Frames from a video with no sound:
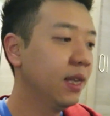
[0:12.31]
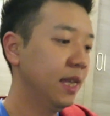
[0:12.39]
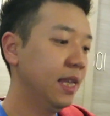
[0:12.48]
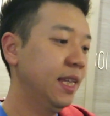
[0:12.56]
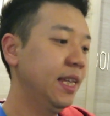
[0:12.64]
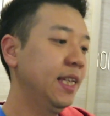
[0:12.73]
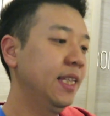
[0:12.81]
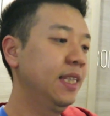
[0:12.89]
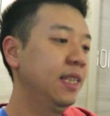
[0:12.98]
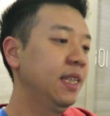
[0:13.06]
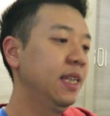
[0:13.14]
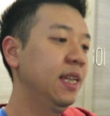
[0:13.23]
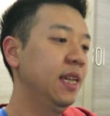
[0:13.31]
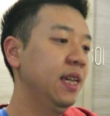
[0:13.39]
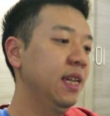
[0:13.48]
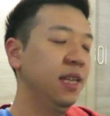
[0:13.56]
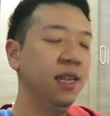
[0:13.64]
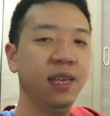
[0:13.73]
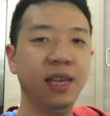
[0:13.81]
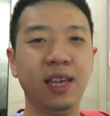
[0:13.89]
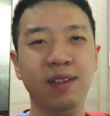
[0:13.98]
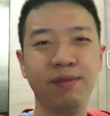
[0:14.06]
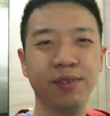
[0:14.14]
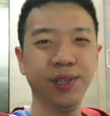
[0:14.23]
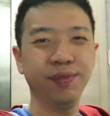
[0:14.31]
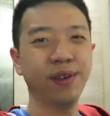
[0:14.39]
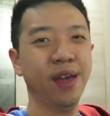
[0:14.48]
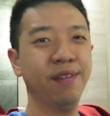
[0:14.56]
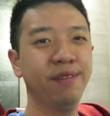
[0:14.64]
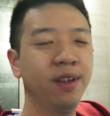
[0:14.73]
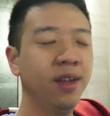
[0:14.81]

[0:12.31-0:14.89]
It is 8.45.